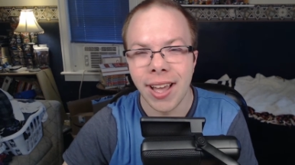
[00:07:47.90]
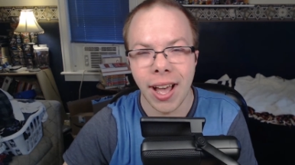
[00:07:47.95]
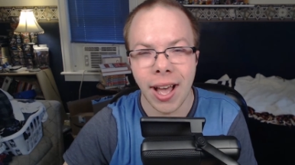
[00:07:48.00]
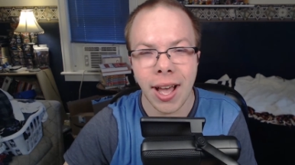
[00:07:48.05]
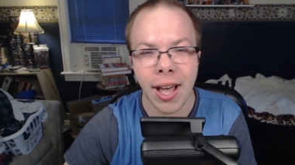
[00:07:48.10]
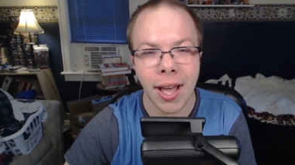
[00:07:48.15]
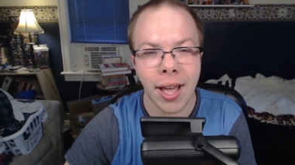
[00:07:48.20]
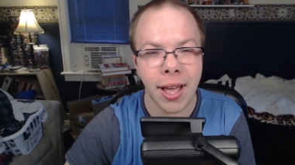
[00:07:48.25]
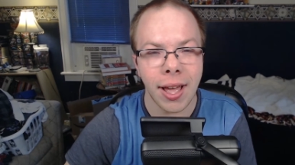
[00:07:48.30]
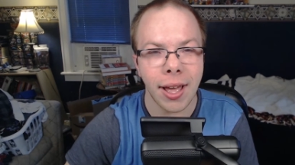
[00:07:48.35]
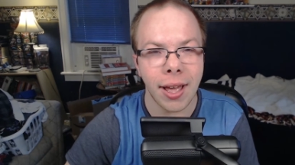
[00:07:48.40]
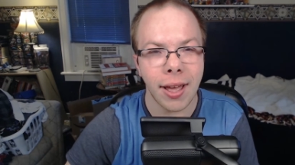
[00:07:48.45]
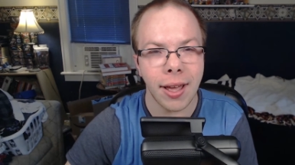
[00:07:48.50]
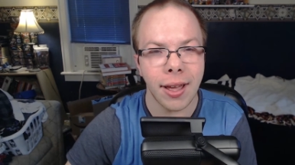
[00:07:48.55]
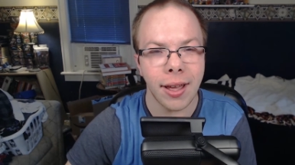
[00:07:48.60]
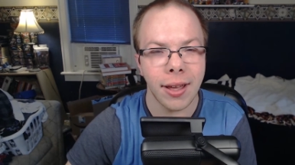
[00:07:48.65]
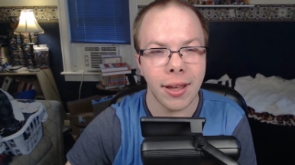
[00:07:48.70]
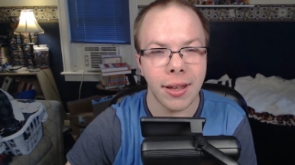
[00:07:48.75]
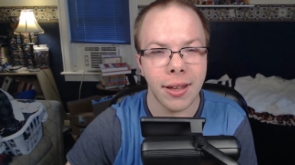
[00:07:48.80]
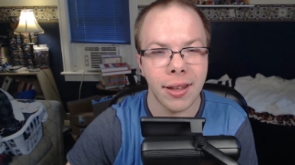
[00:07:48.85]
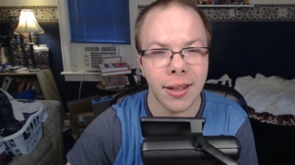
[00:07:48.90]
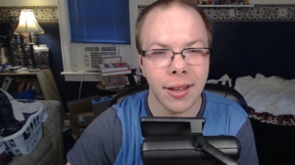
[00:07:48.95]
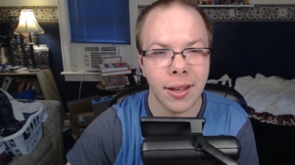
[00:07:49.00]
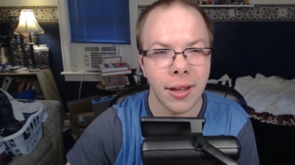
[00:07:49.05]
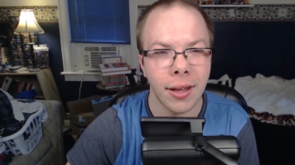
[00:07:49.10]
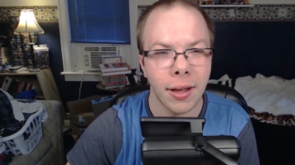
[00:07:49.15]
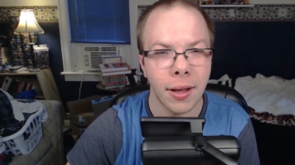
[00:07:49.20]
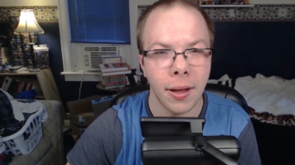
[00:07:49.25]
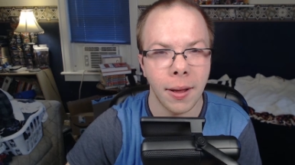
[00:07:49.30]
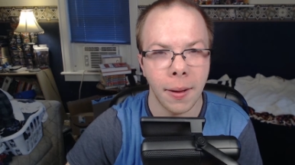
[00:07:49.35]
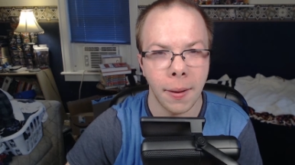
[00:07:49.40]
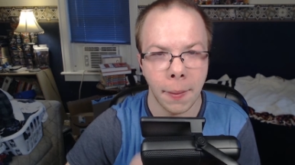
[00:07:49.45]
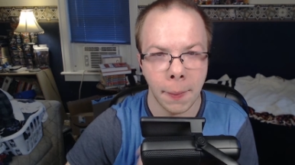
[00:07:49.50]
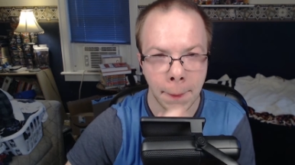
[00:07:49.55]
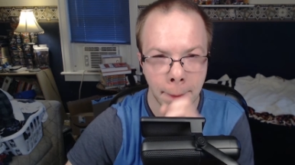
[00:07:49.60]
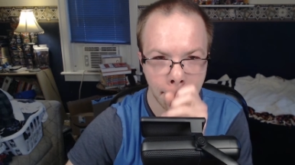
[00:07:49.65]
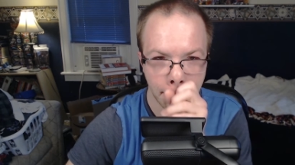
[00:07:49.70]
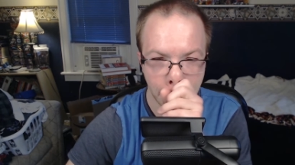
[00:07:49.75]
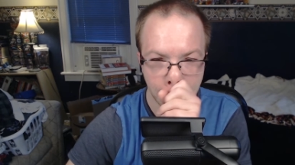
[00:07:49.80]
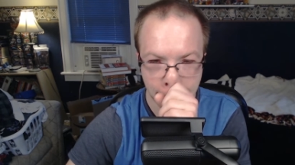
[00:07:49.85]
uh,
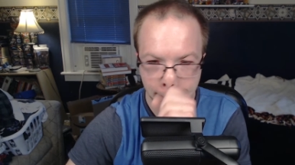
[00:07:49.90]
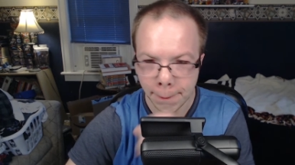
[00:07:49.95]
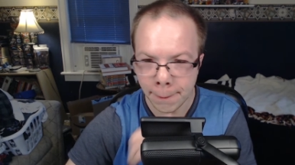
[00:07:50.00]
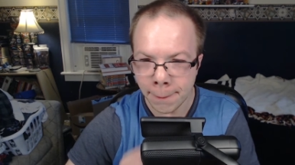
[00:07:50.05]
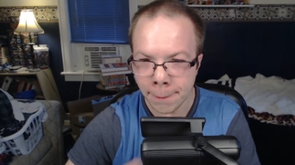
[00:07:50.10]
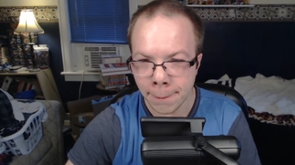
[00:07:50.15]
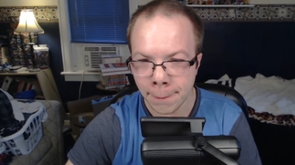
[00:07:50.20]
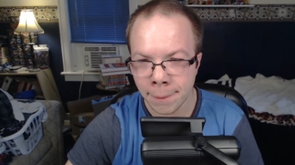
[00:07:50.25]
hmm.